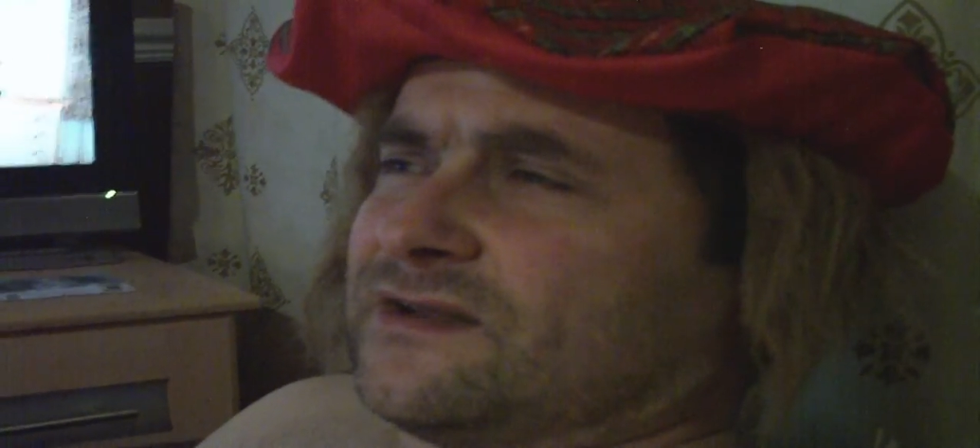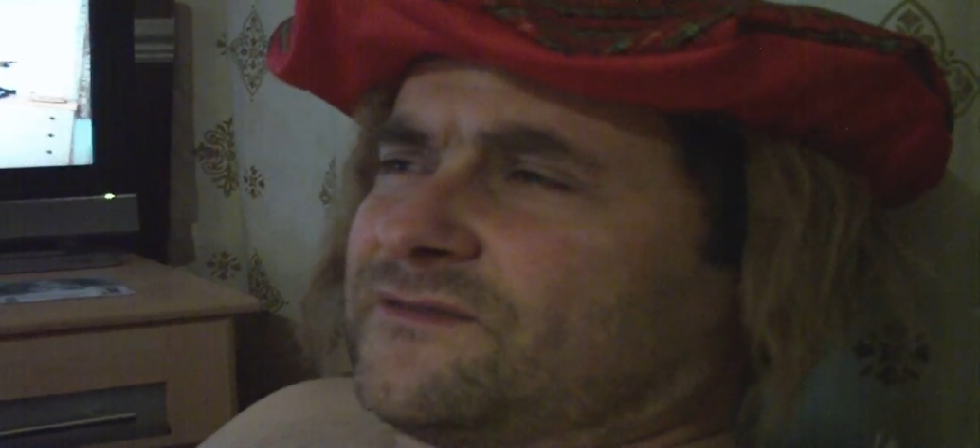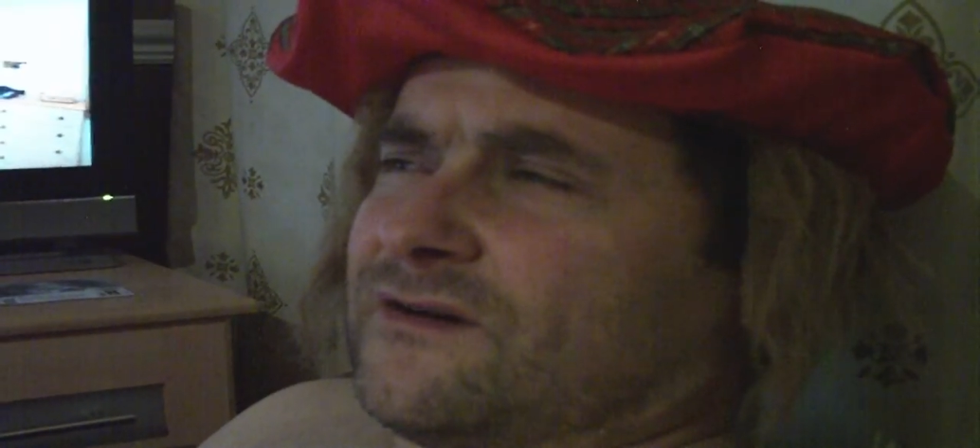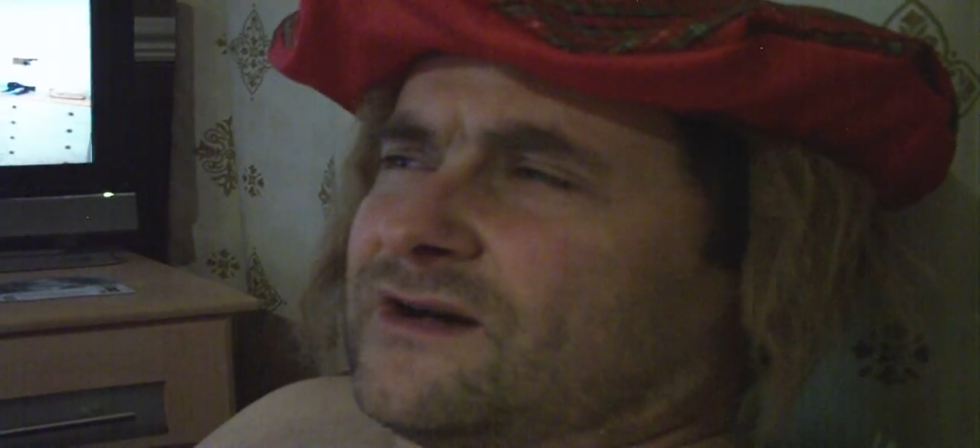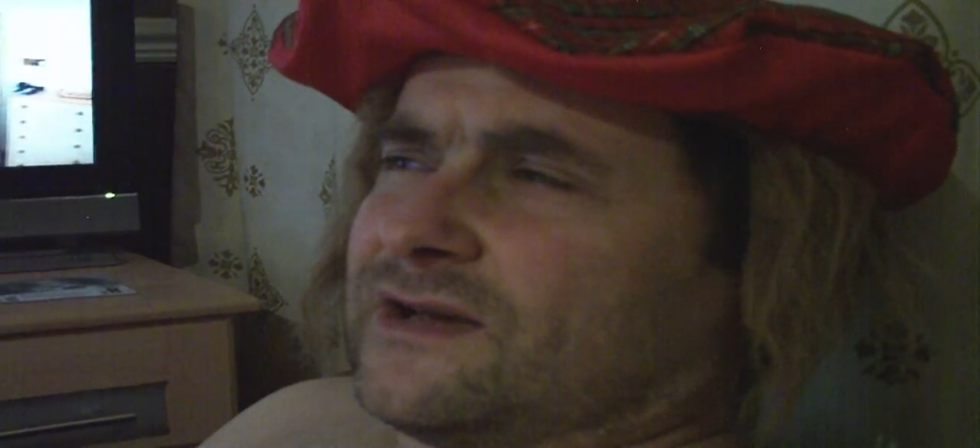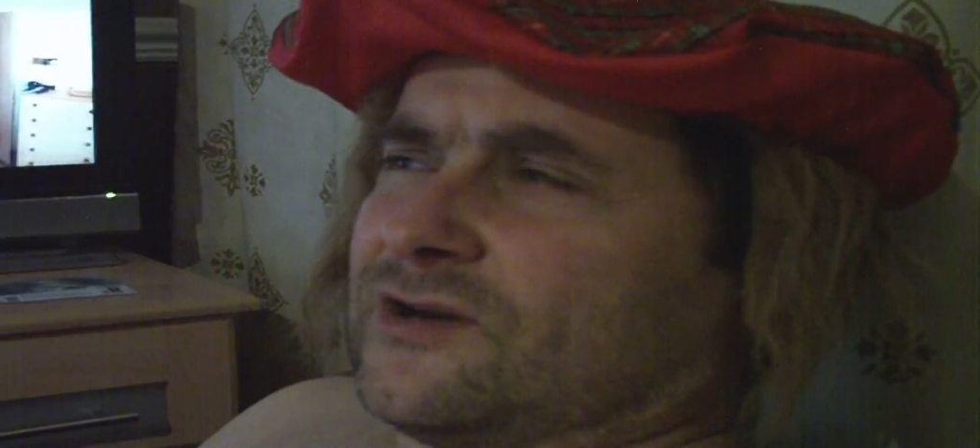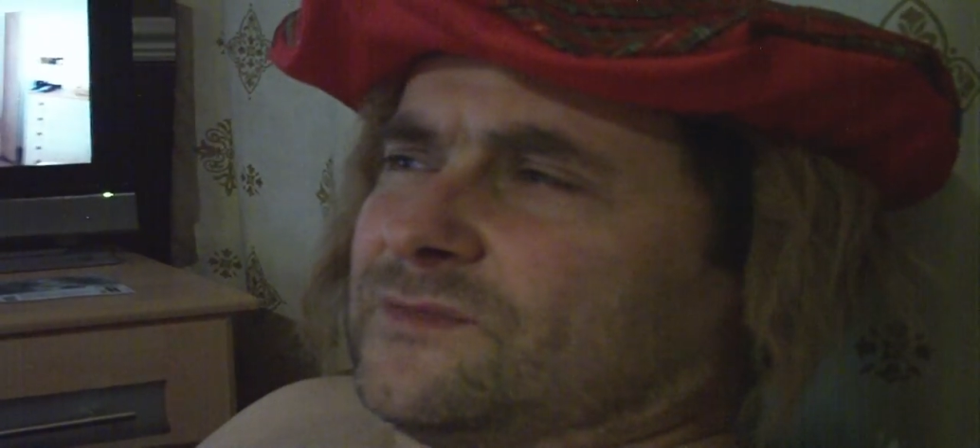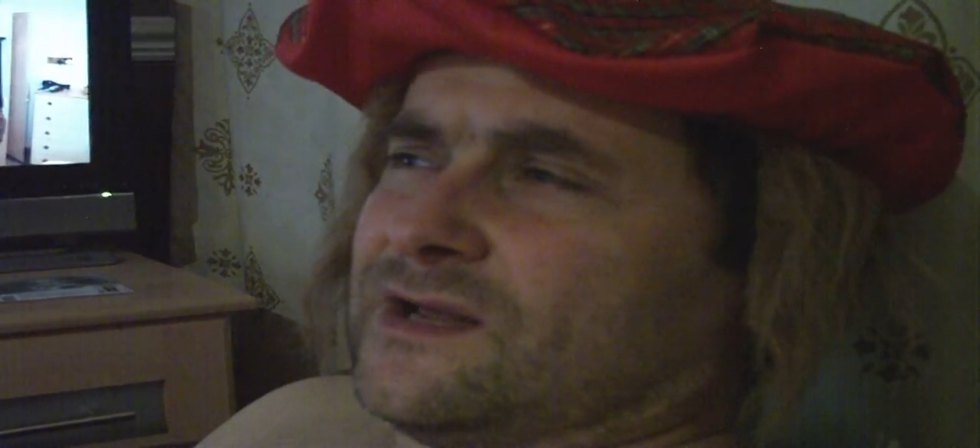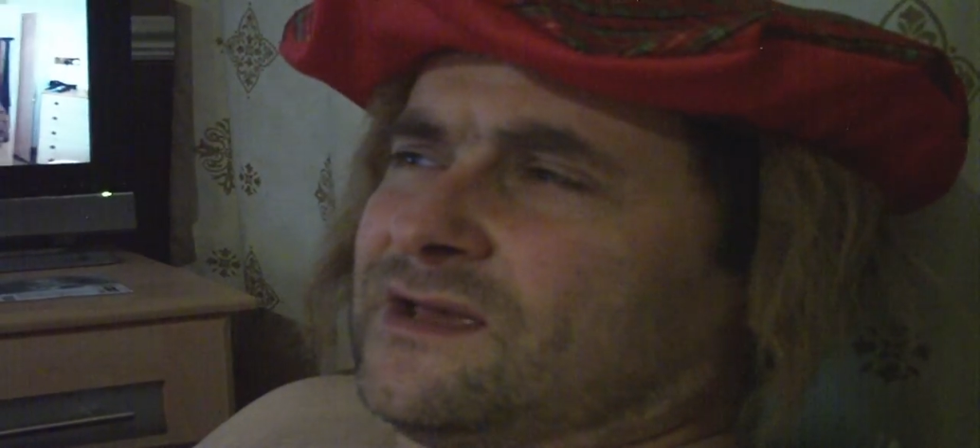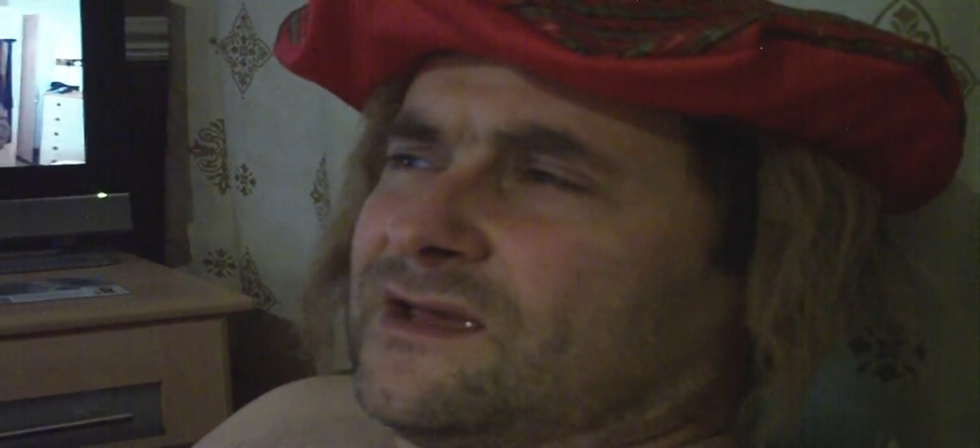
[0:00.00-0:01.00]
And I thought, hang on a
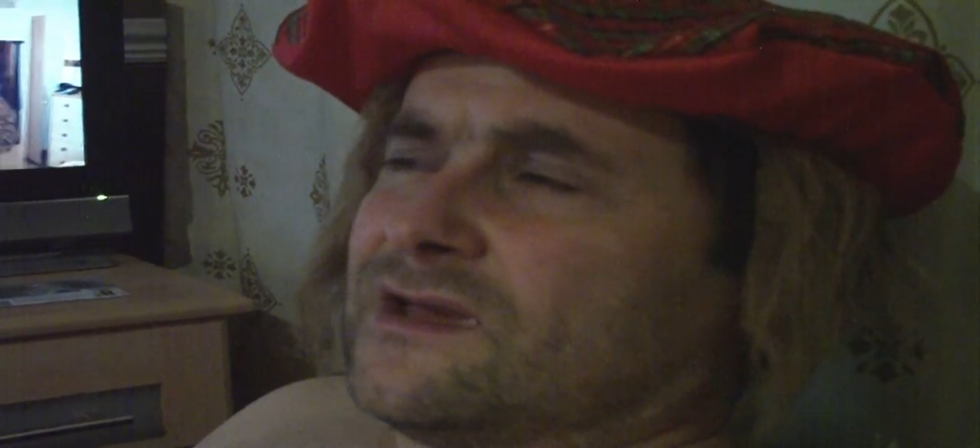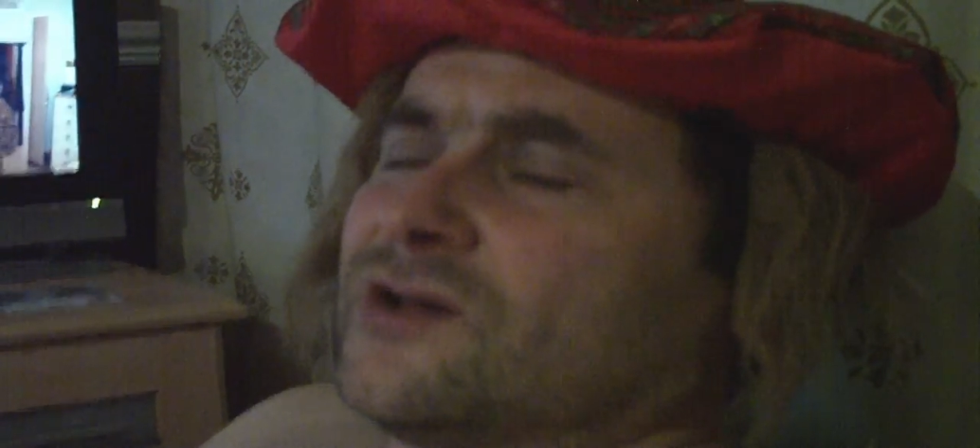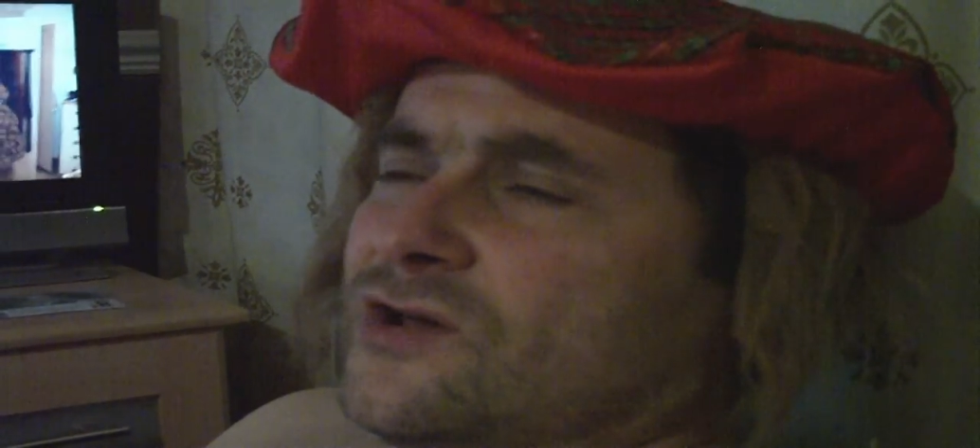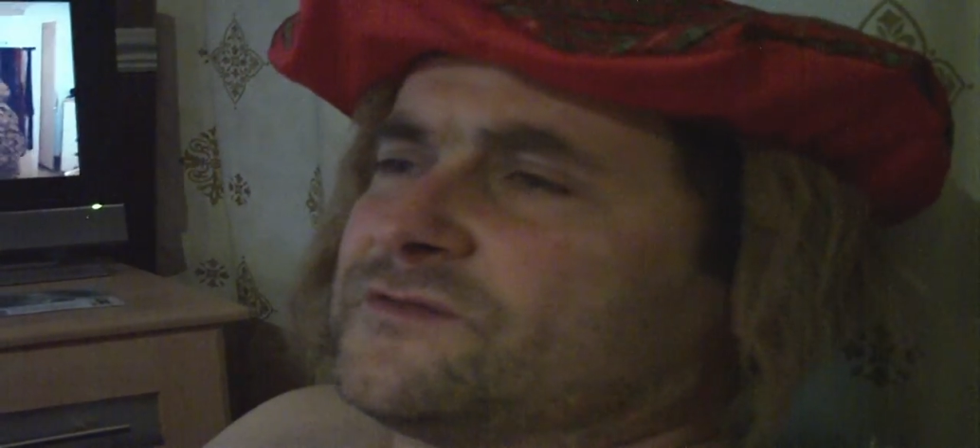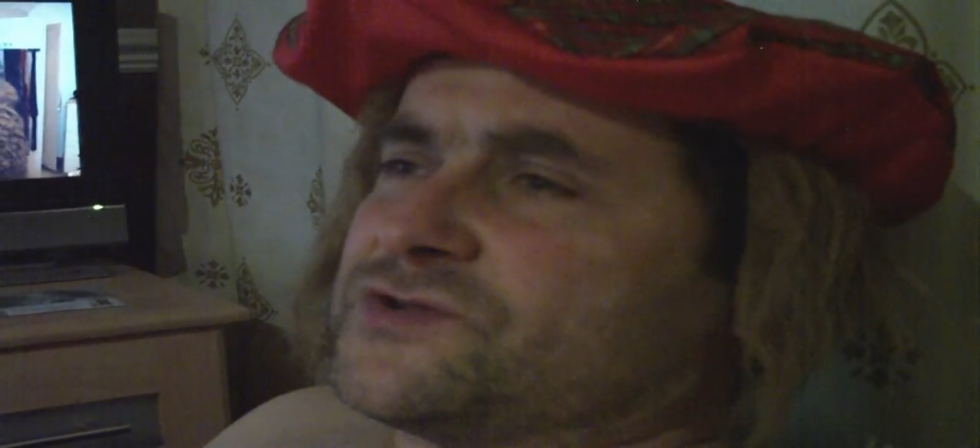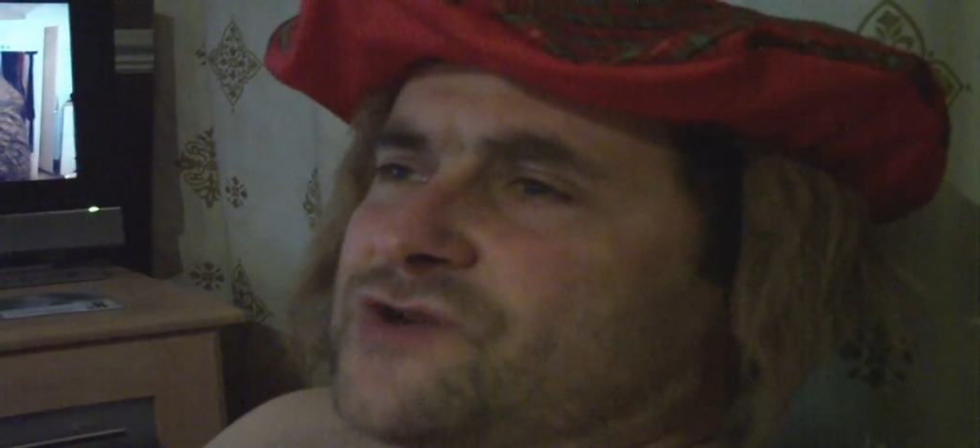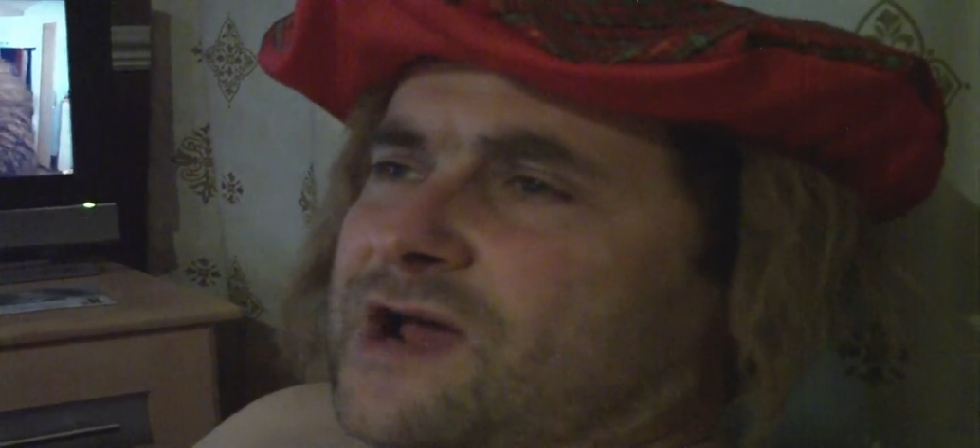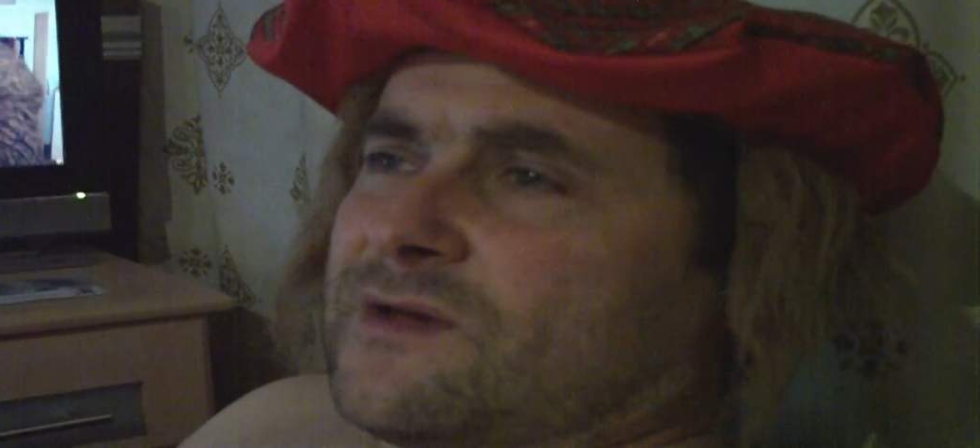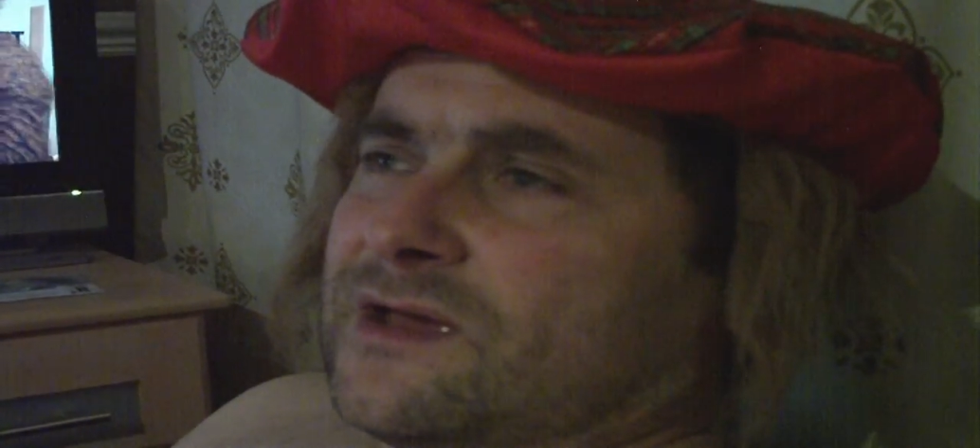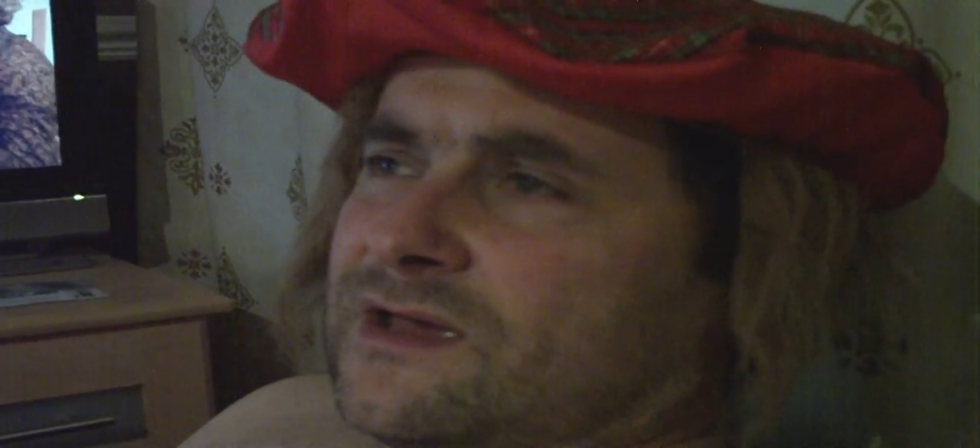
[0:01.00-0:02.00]
minute, earth
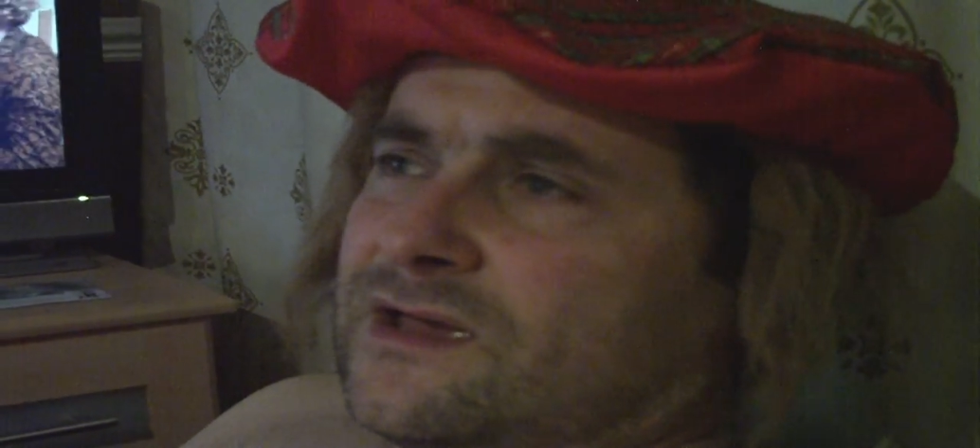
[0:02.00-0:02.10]
strap.